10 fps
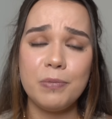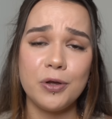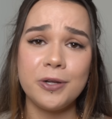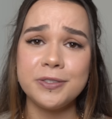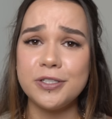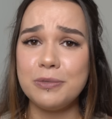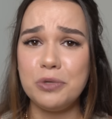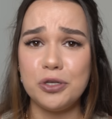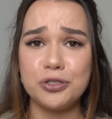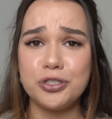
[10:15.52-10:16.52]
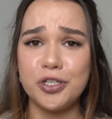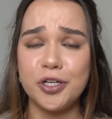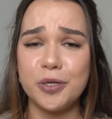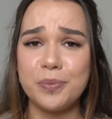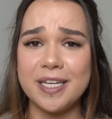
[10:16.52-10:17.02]
put on some
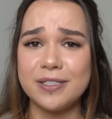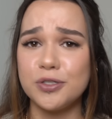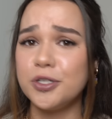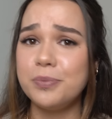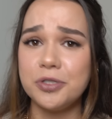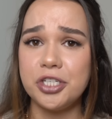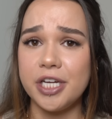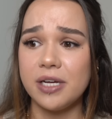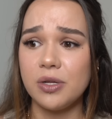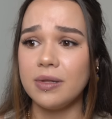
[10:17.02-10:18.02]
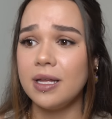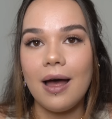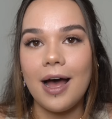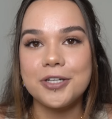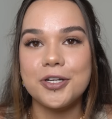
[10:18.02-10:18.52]
YouTube. It's super chill.
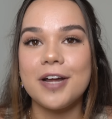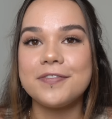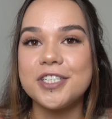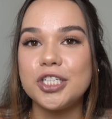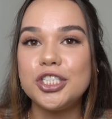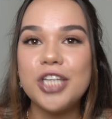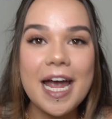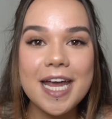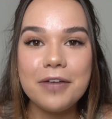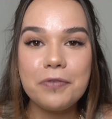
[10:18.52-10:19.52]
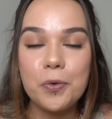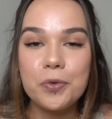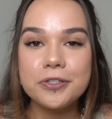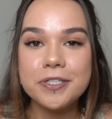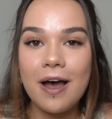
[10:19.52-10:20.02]
I don't have to shave
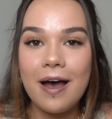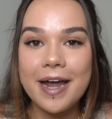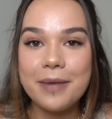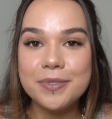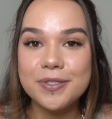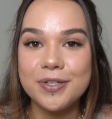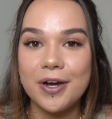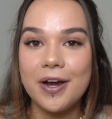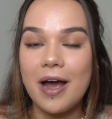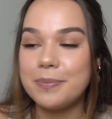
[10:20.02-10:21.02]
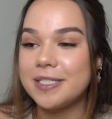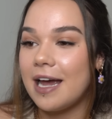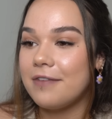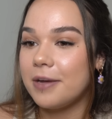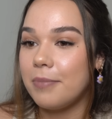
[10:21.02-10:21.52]
all the time, so I'm
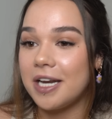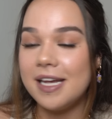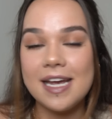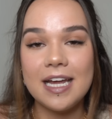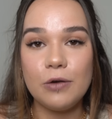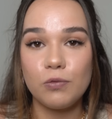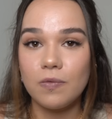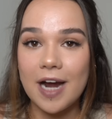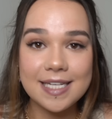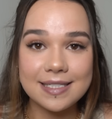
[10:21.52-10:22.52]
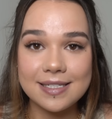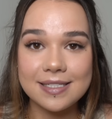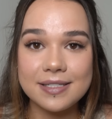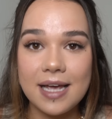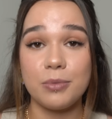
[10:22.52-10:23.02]
saving money in
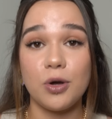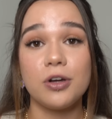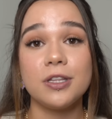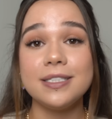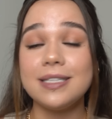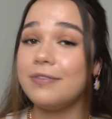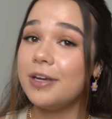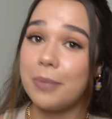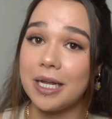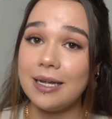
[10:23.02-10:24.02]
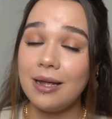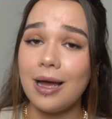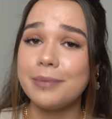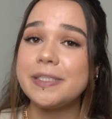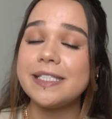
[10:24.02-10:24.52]
razors. I'm not only saving money,
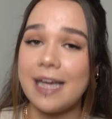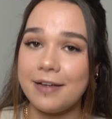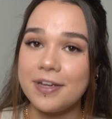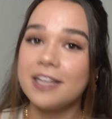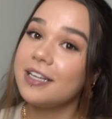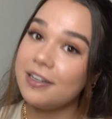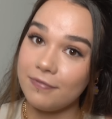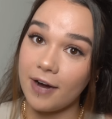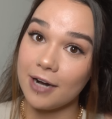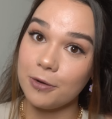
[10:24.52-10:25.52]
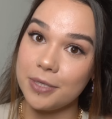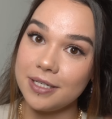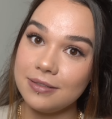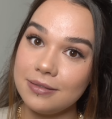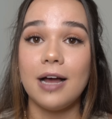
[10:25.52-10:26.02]
I'm saving the
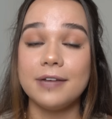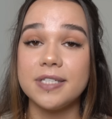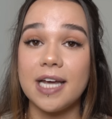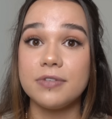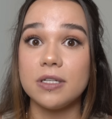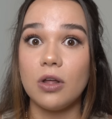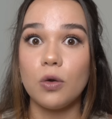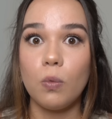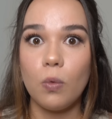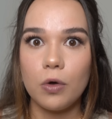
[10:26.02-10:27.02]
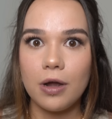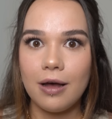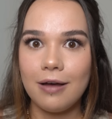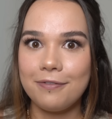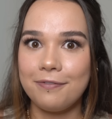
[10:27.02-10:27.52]
environment. I've saved a lot of
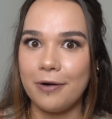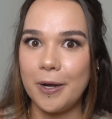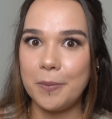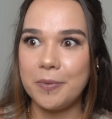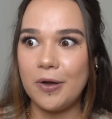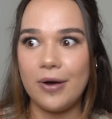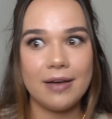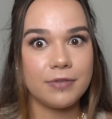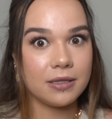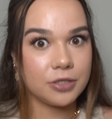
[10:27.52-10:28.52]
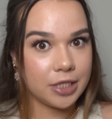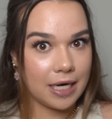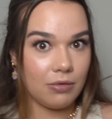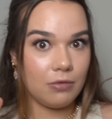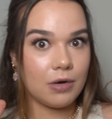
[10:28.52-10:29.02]
water from not having the
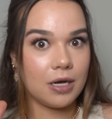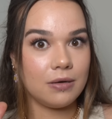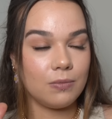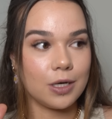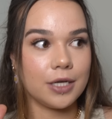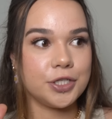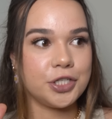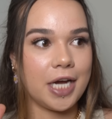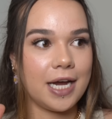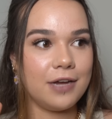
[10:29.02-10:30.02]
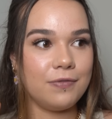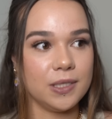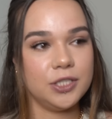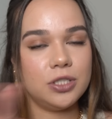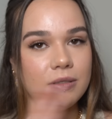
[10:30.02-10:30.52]
shower run when I shave,
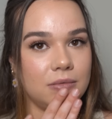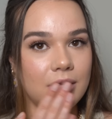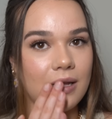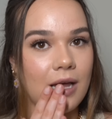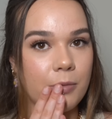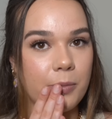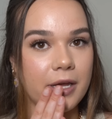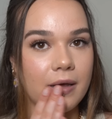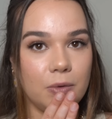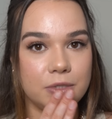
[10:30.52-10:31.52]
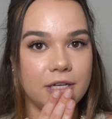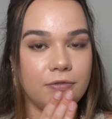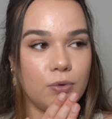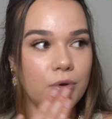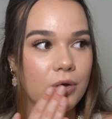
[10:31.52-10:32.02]
which I'm a bit guilty
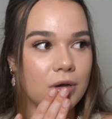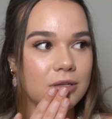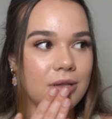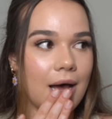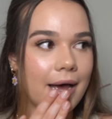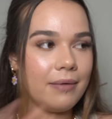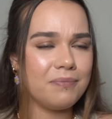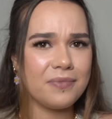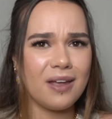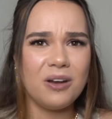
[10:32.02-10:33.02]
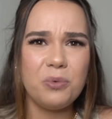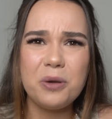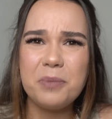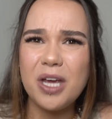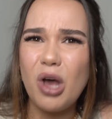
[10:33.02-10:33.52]
for, not gonna lie. I don't
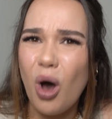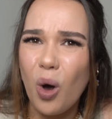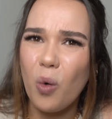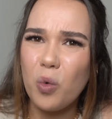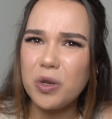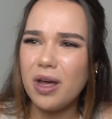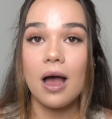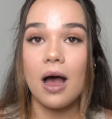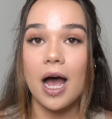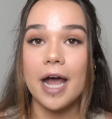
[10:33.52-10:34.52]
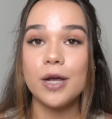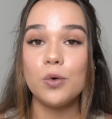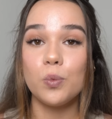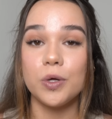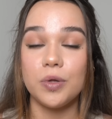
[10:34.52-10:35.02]
wanna be cold.
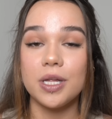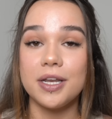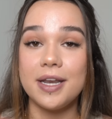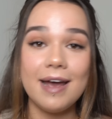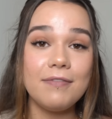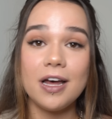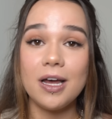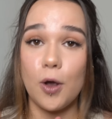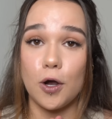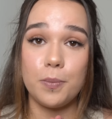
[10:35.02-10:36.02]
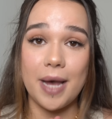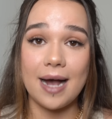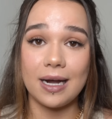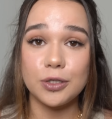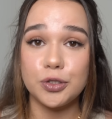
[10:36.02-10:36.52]
I will never go
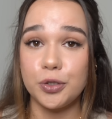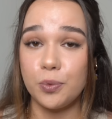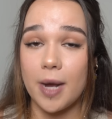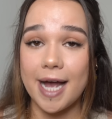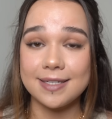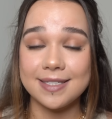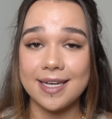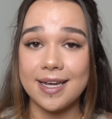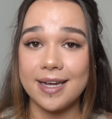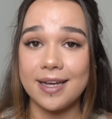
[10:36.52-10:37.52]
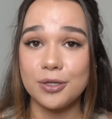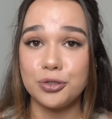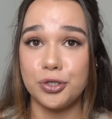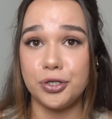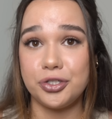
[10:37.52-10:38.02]
back to waxing,
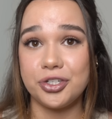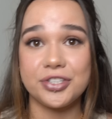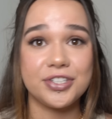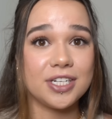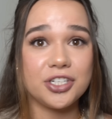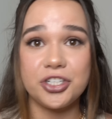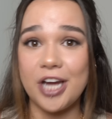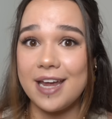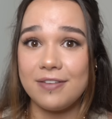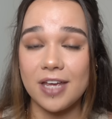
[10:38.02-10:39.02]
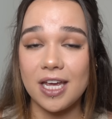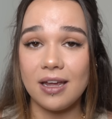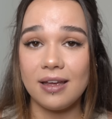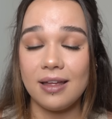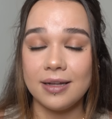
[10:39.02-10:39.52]
to just
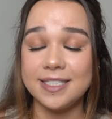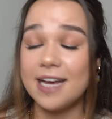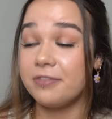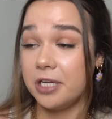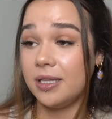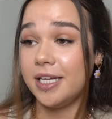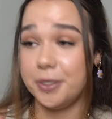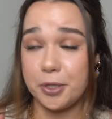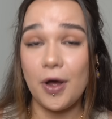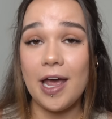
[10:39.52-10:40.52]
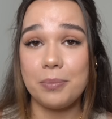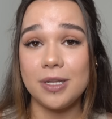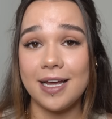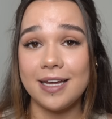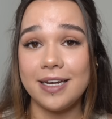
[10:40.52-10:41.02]
shaving. Definitely not
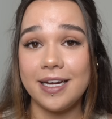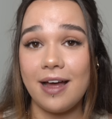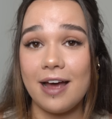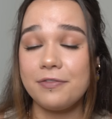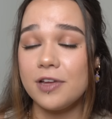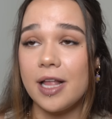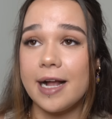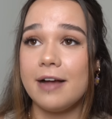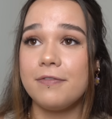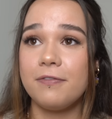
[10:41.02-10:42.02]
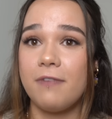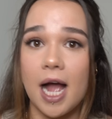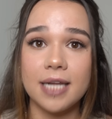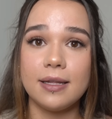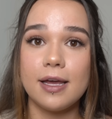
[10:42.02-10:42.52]
epilating. I feel like I've
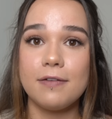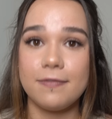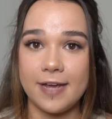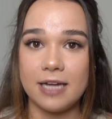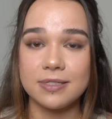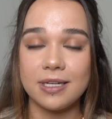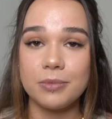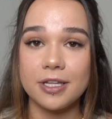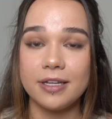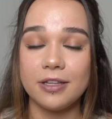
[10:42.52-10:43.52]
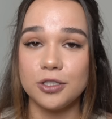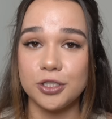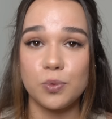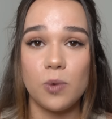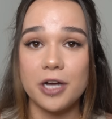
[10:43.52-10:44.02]
finally found something that
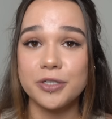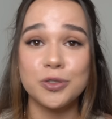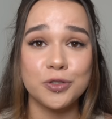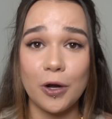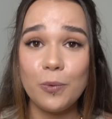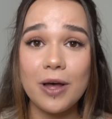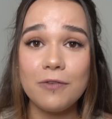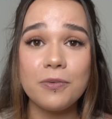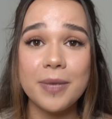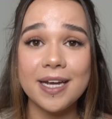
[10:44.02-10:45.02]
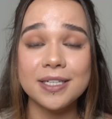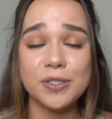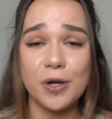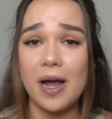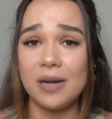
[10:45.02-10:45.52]
just works so well for me,
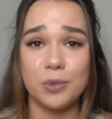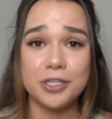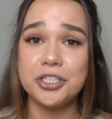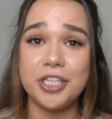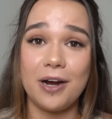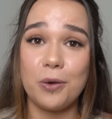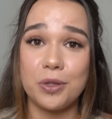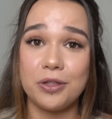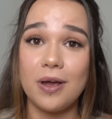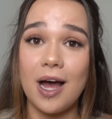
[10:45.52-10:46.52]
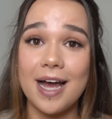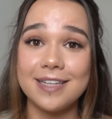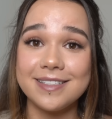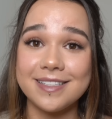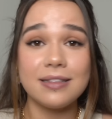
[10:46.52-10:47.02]
so I want to share it with you
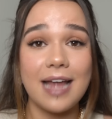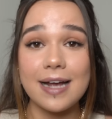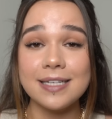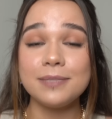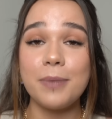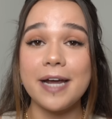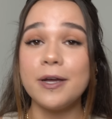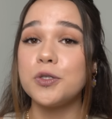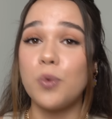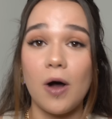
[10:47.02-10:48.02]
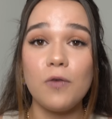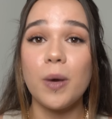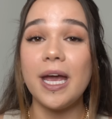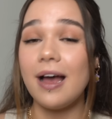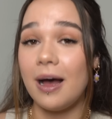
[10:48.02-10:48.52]
guys. And that is my
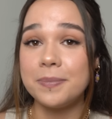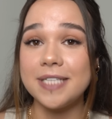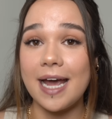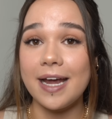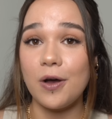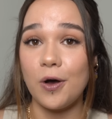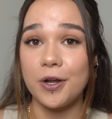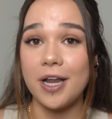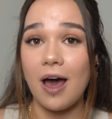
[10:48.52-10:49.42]
12-week update on